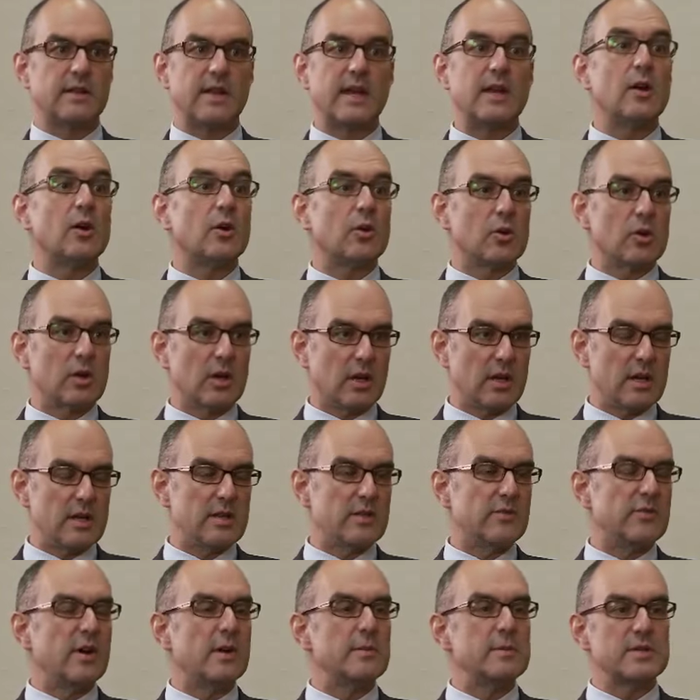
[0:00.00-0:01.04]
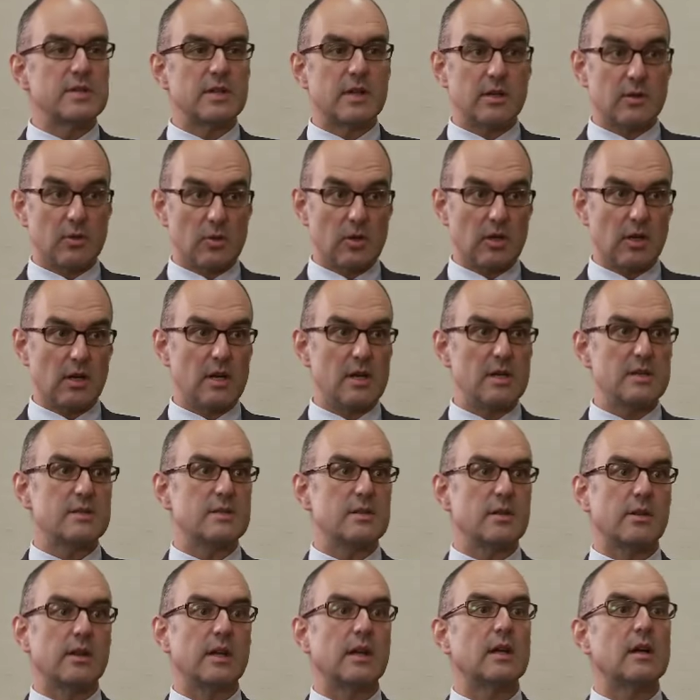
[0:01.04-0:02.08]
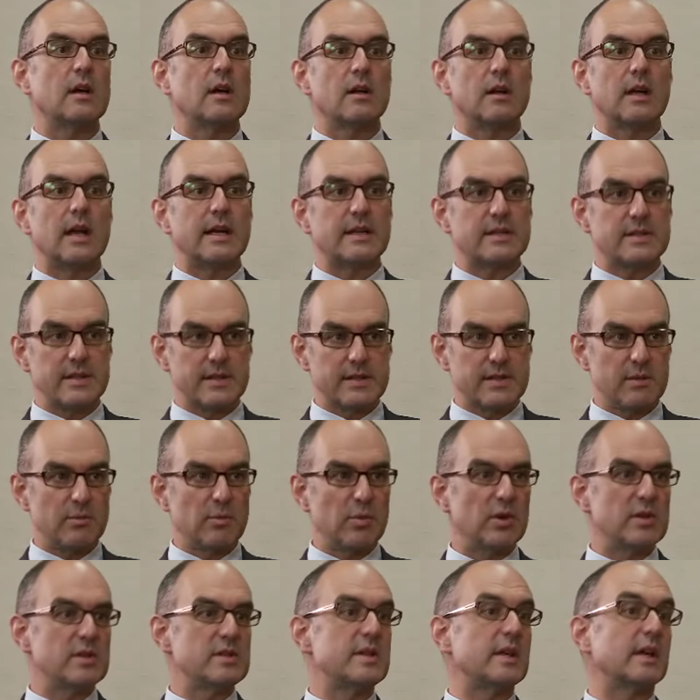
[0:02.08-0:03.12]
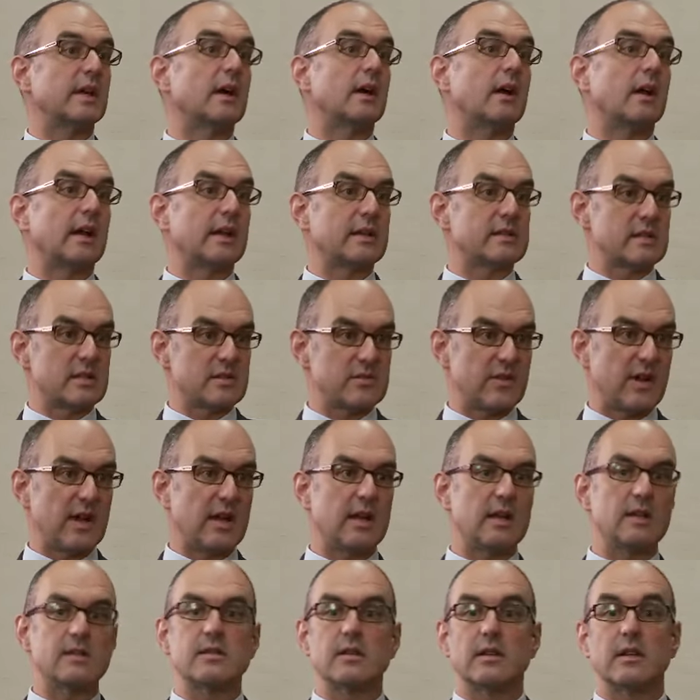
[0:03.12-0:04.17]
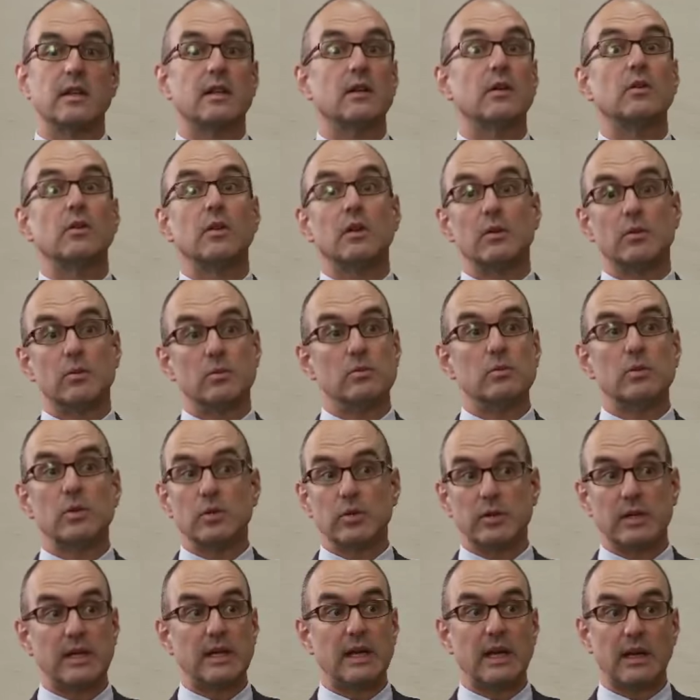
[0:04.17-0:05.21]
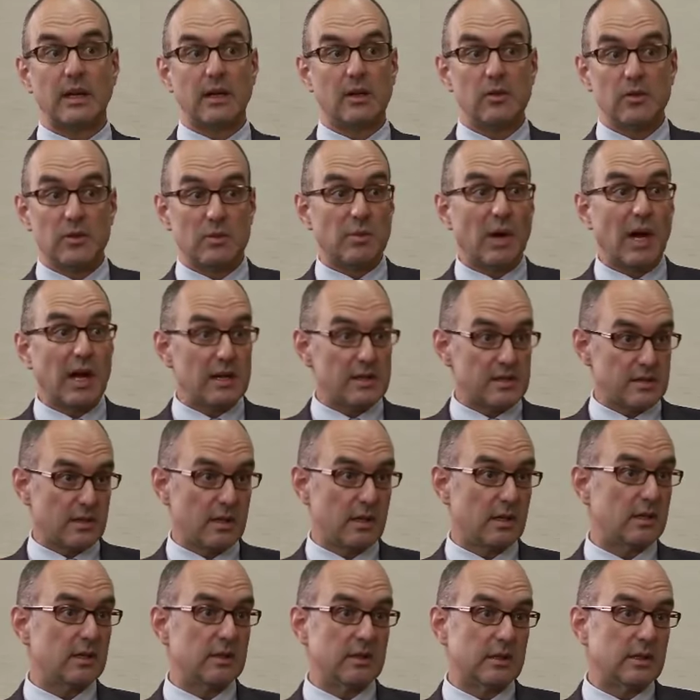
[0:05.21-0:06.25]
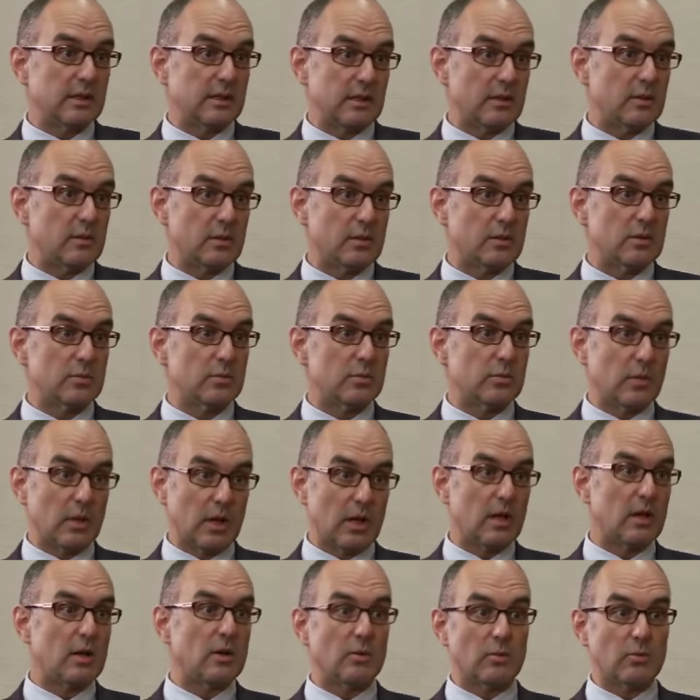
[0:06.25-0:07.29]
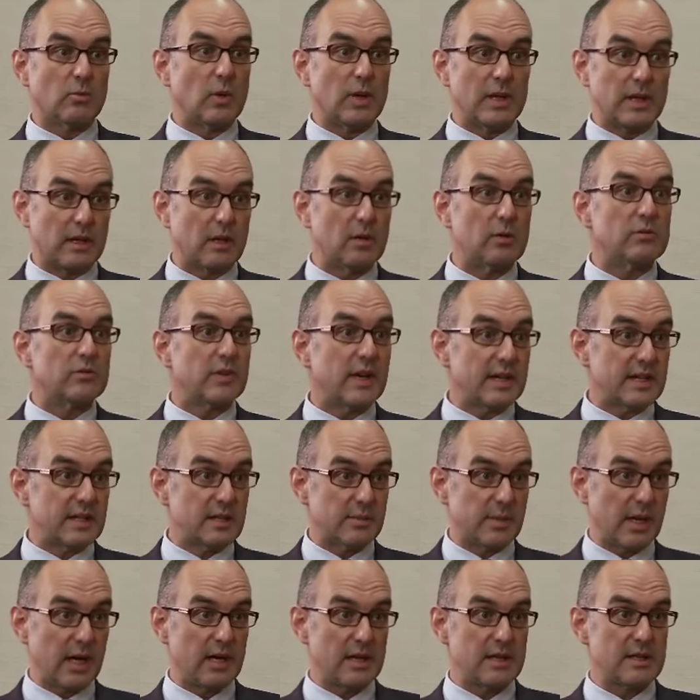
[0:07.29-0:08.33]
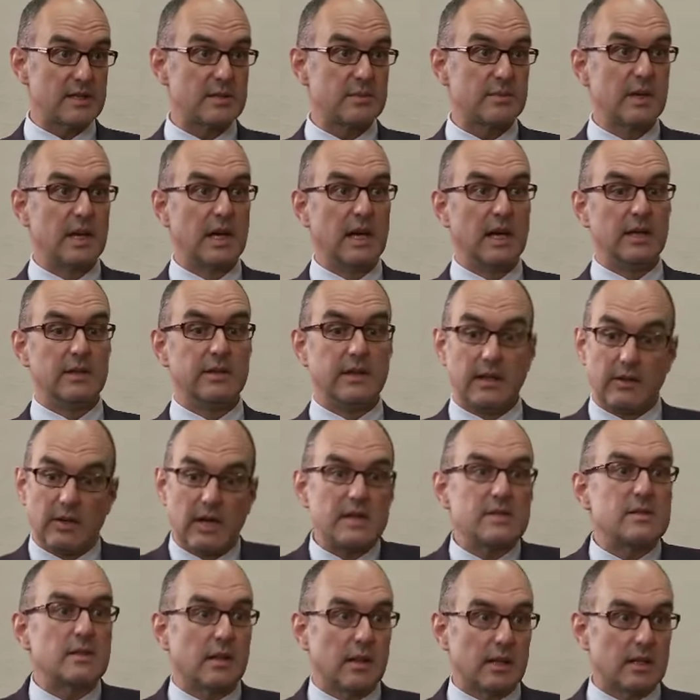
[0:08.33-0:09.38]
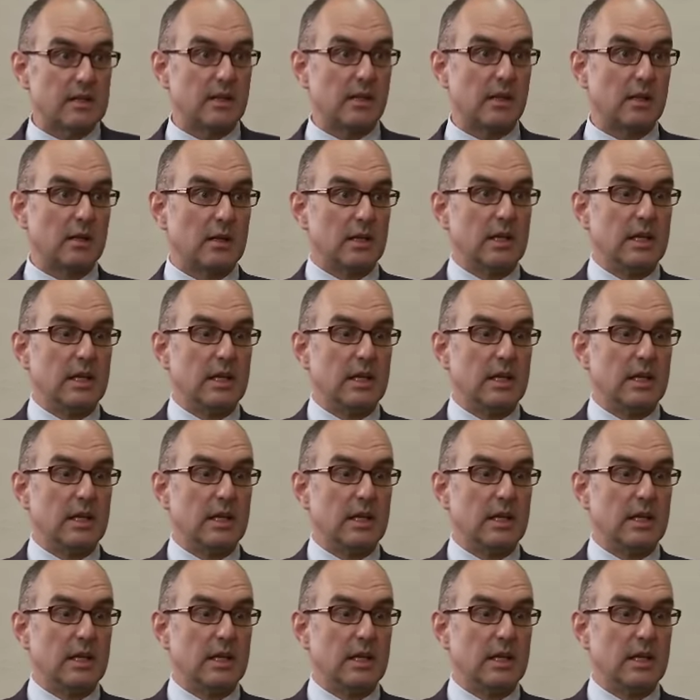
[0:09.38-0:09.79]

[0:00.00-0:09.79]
They're not organized. The farmers aren't organized, so mm -hmm. they mm-hmm. can't access inputs. They can't access finance, and they don't know who the who the buyers are, and they don't know uh, where to go and find the buyers. Right. They're isolated.